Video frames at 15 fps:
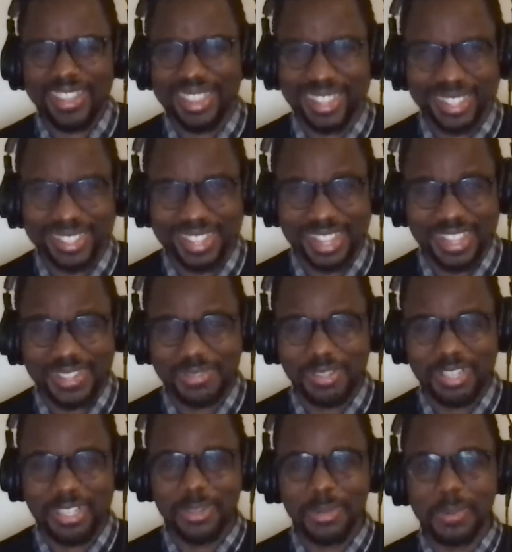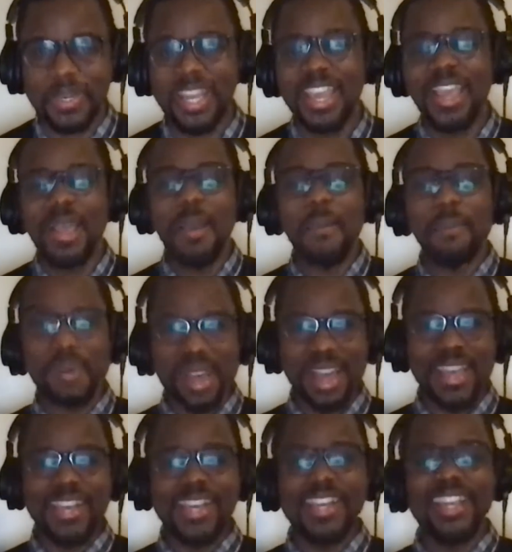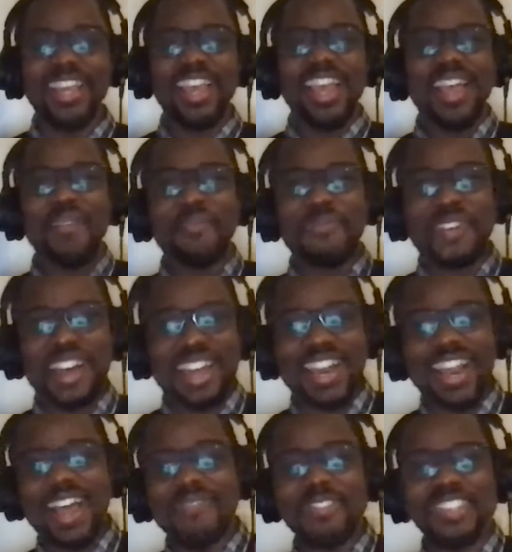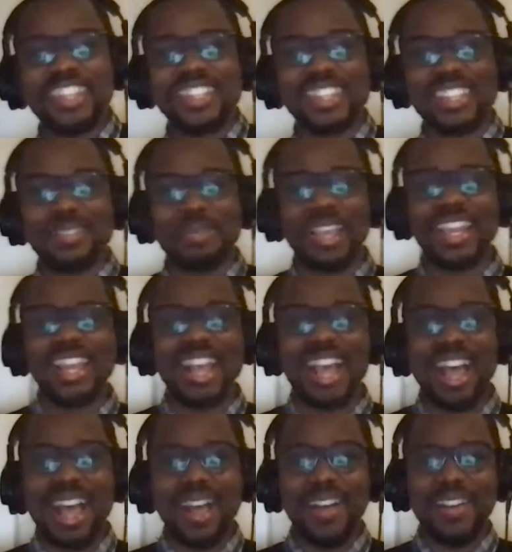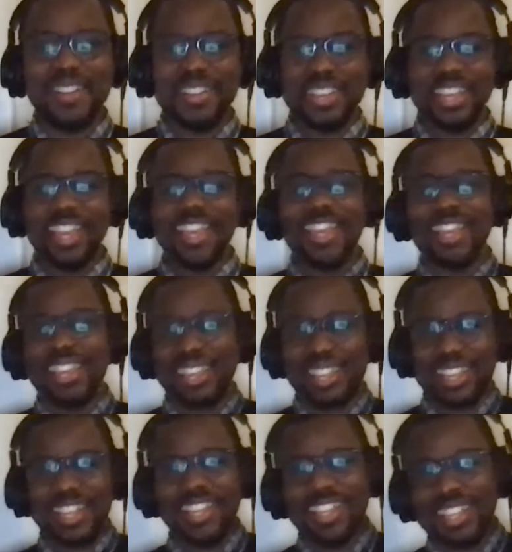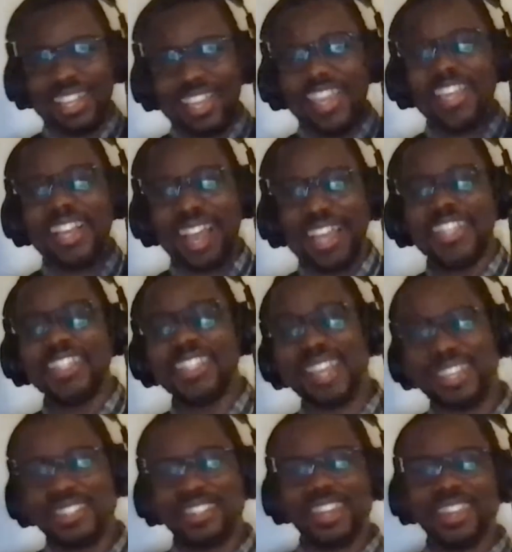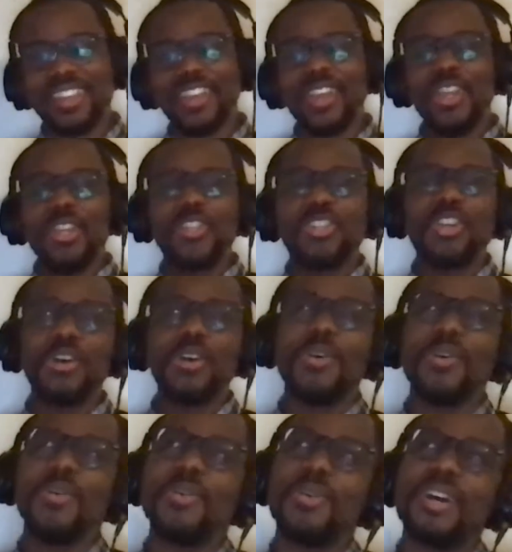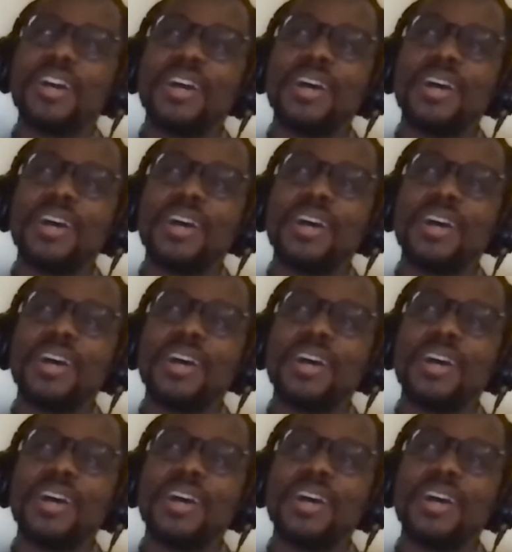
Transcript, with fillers: that's that's really stupid. But but I'm just but it makes sense. It ties together. It kind of ties together. So